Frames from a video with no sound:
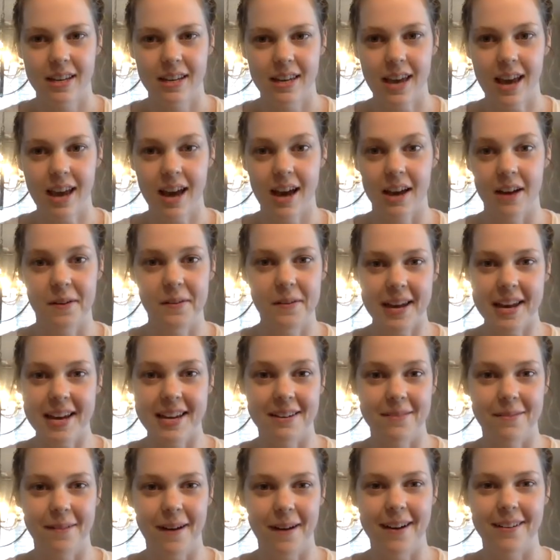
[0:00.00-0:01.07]
Yeah, okay,
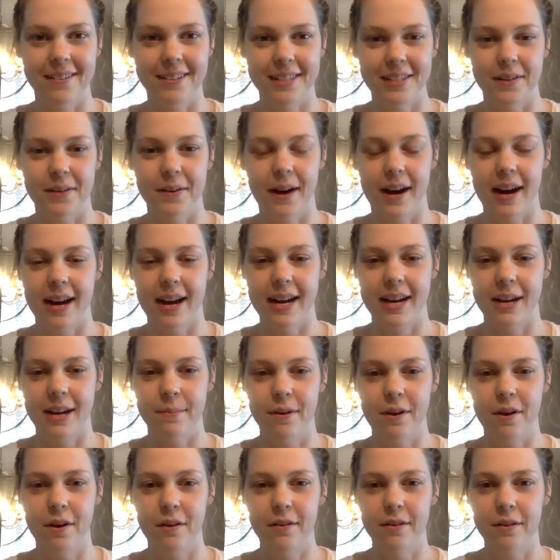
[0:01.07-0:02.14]
wow. So I am
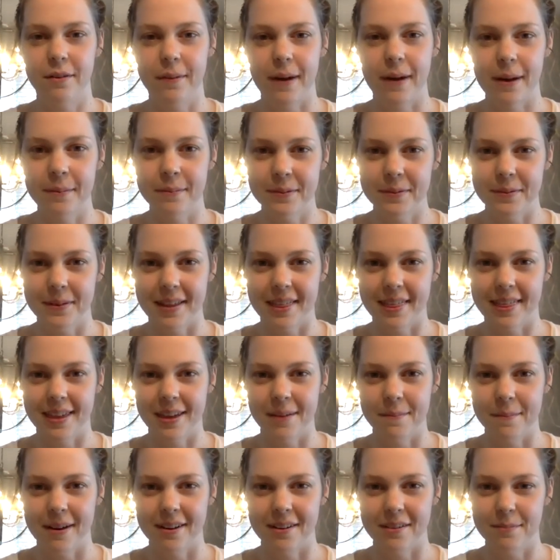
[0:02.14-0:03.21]
overwhelmed with the
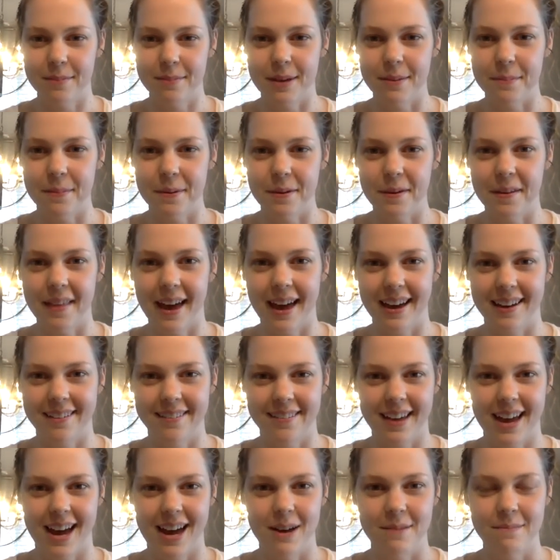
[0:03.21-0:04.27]
amount of people that have
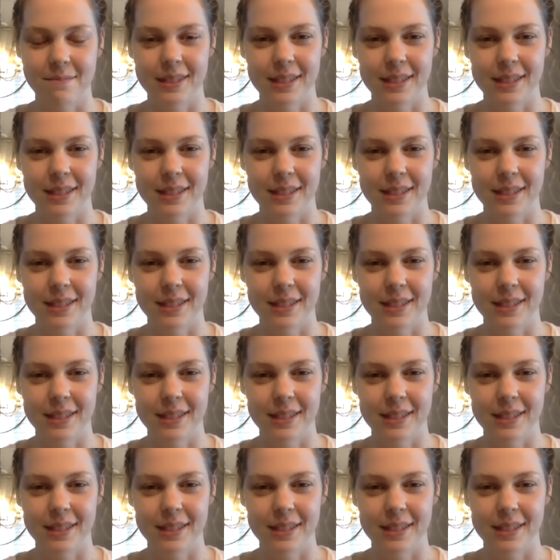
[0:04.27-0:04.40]
come.